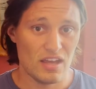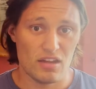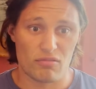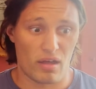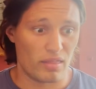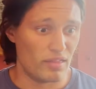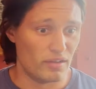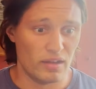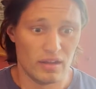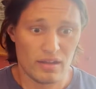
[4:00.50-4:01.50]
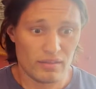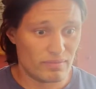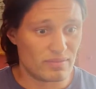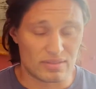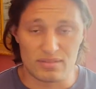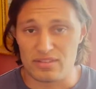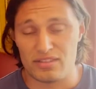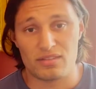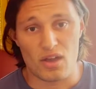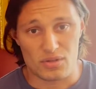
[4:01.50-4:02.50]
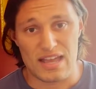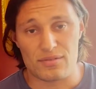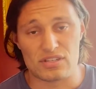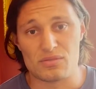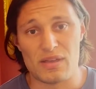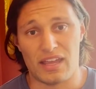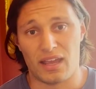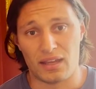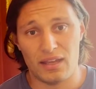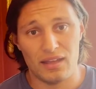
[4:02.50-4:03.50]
rather than those houses being